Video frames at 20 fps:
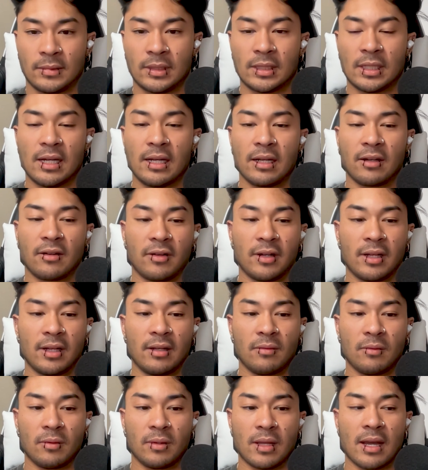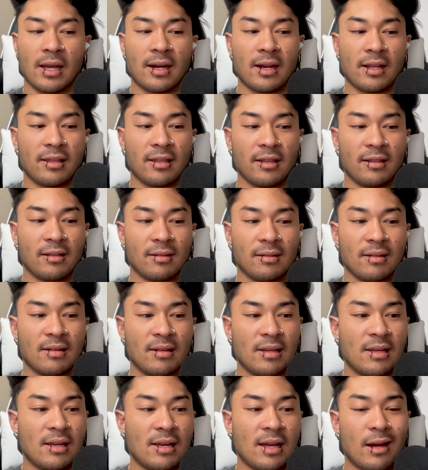I agree with that. I think
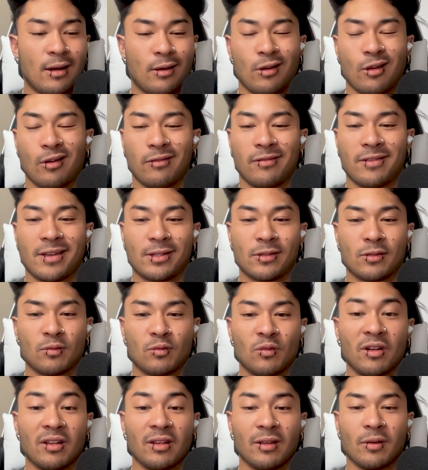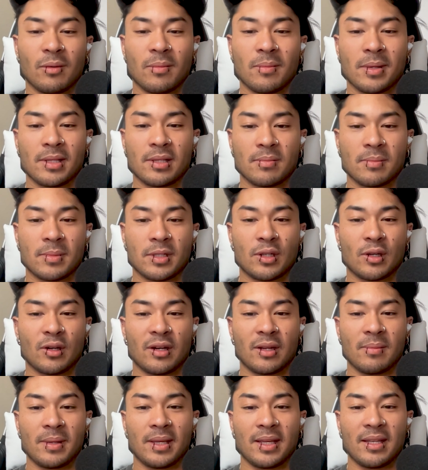I don't know if that's really what muscle
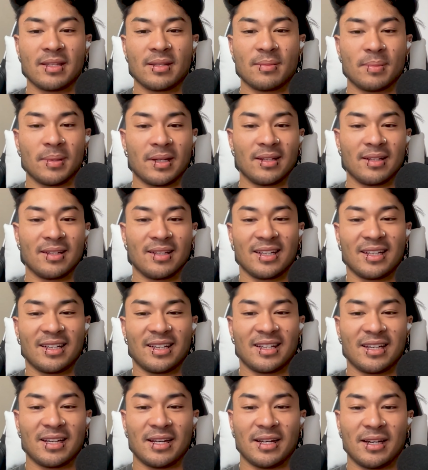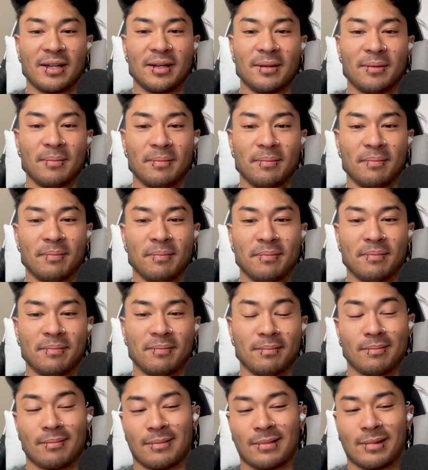maturity means, but um,
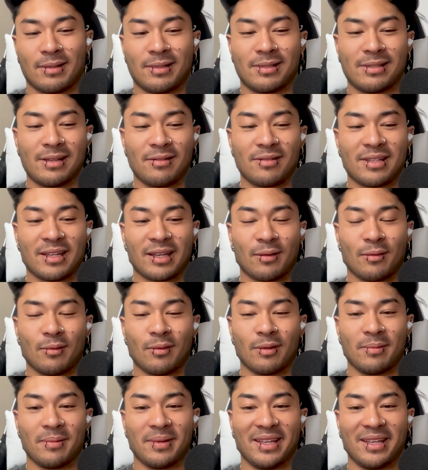that sounds like it would be,